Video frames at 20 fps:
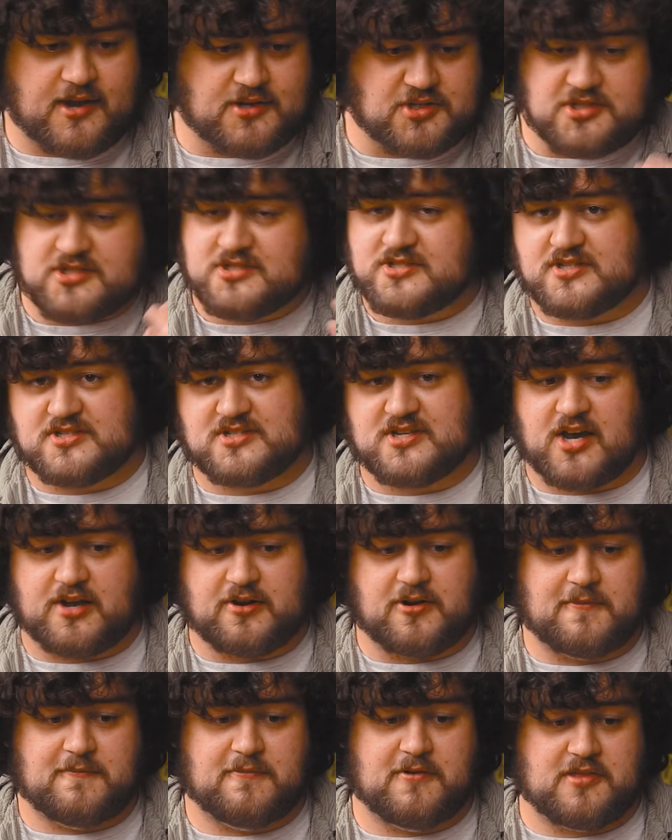And just to
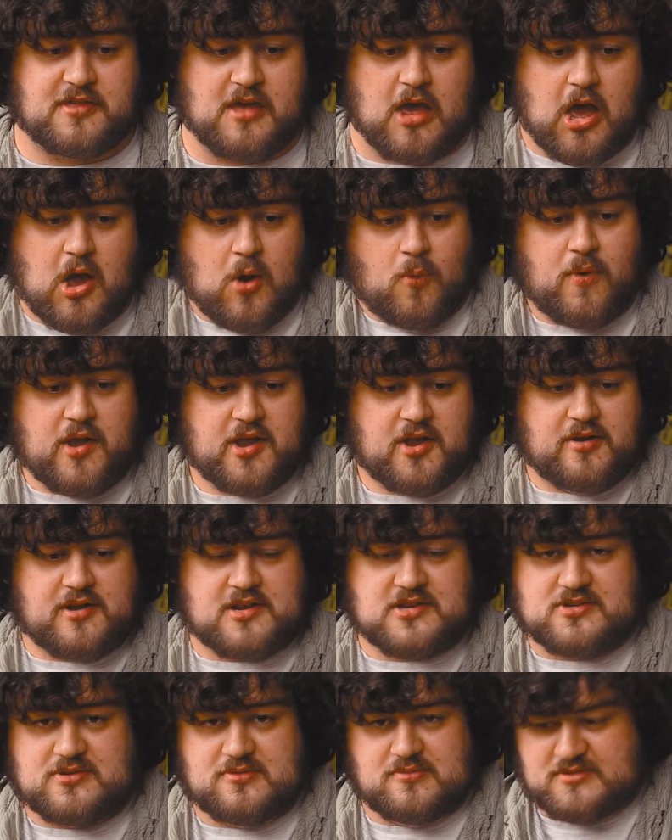start off with, we're
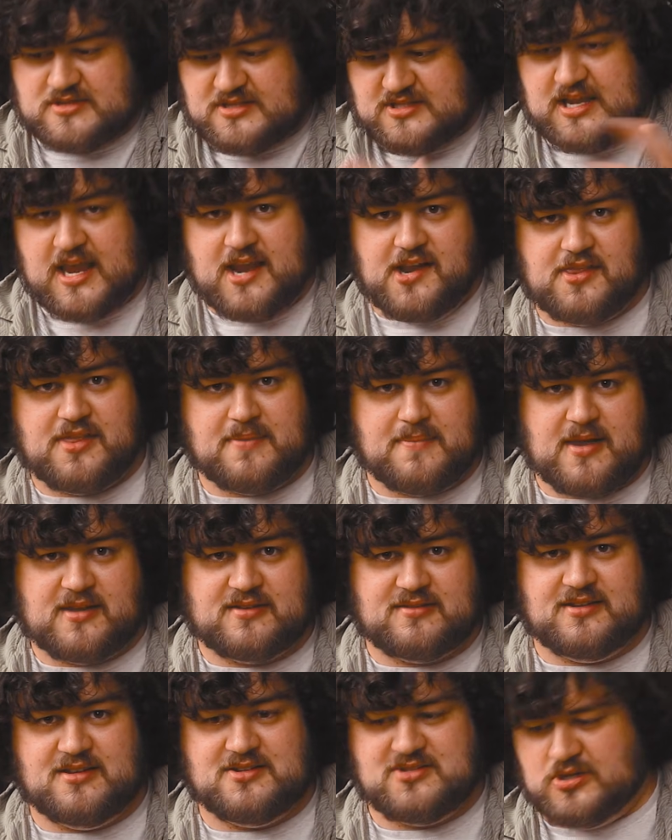going to send the
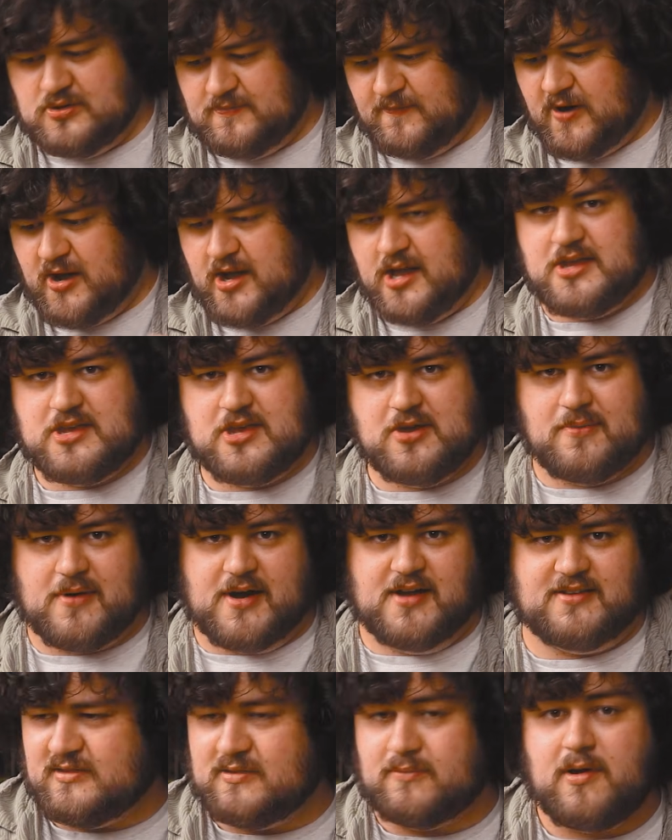message via
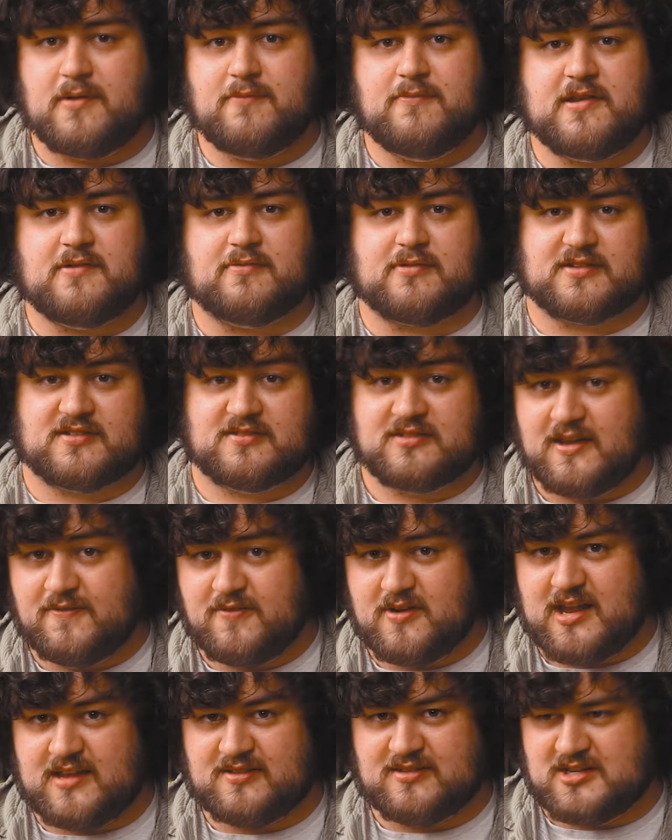UART. So when we
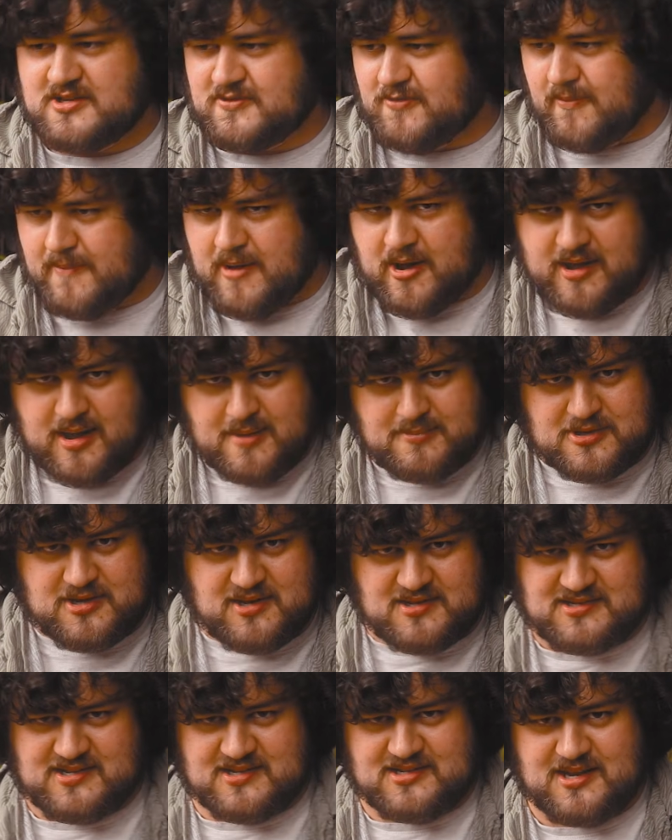receive a message from our
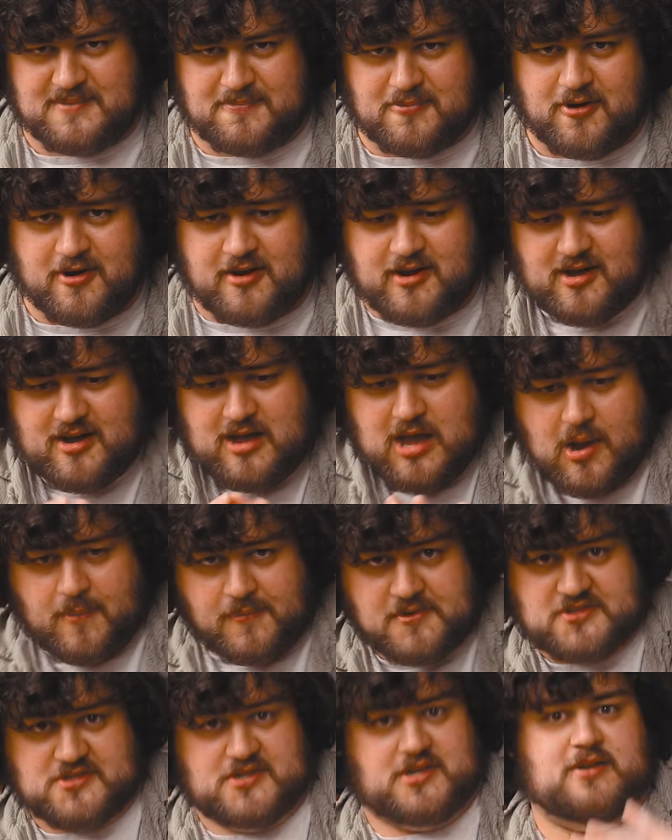MQTT broker,
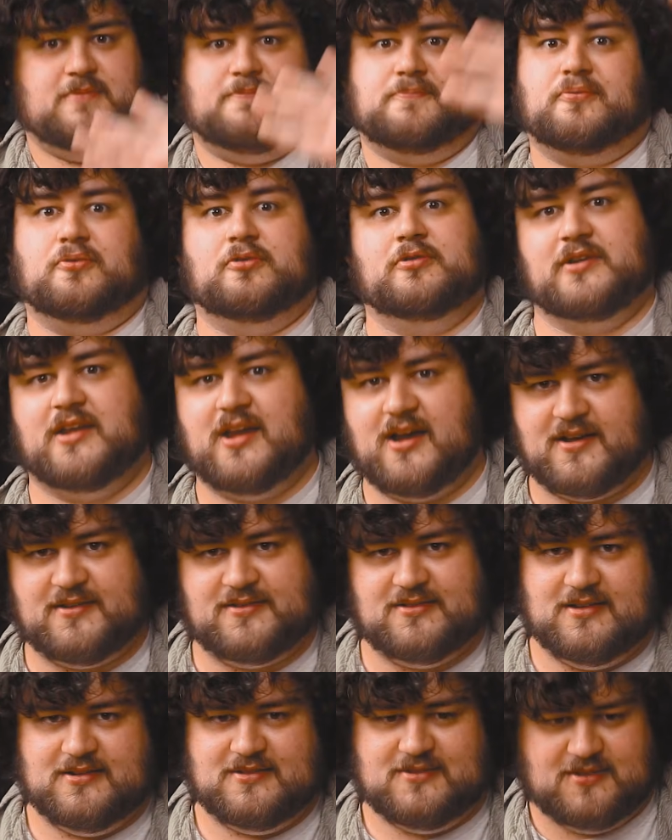we're just going to
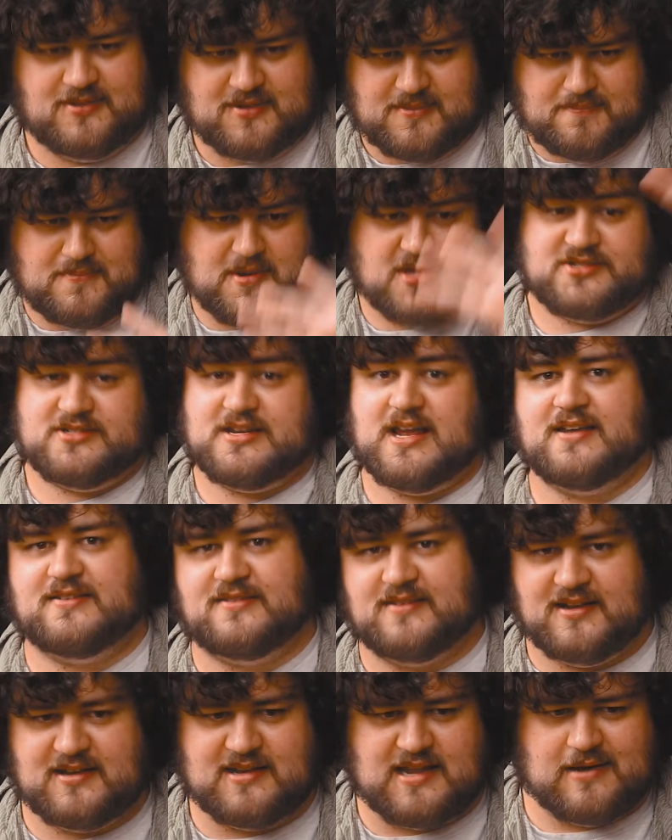broadcast it to the
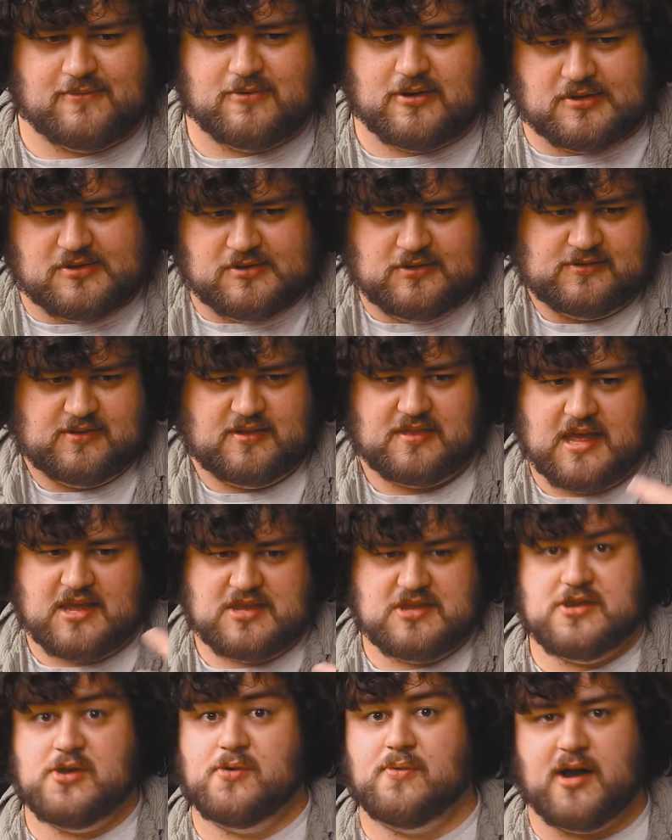Meshtastic network using
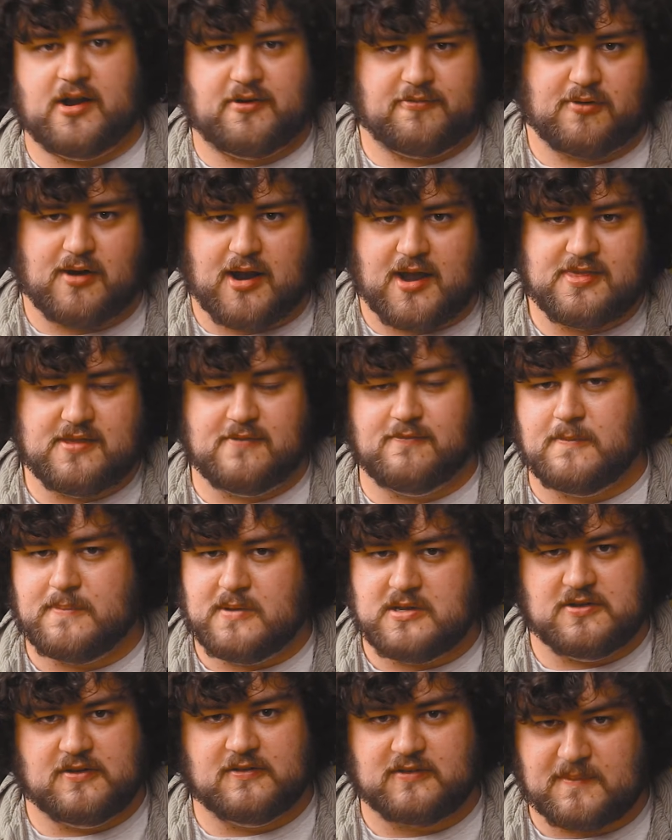that UART right that we've
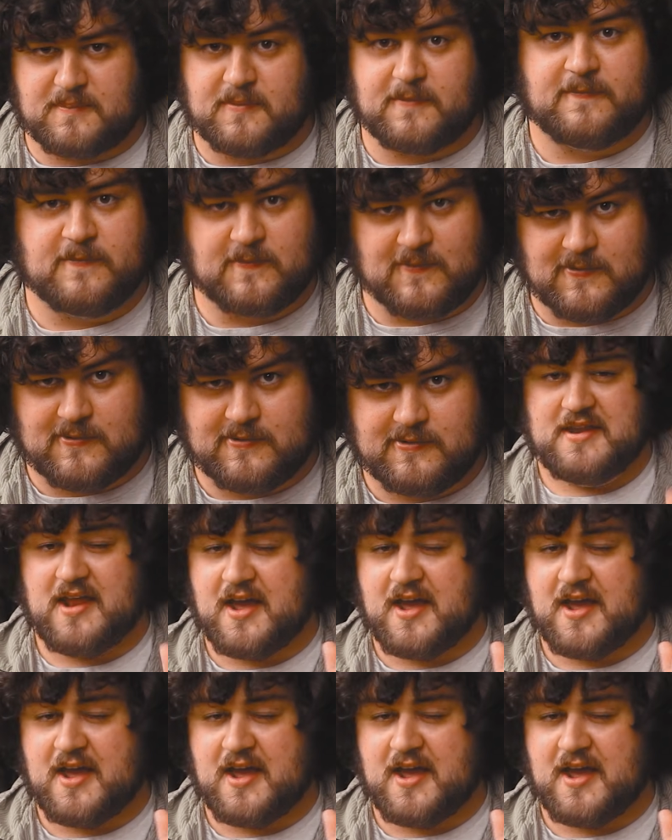been using before.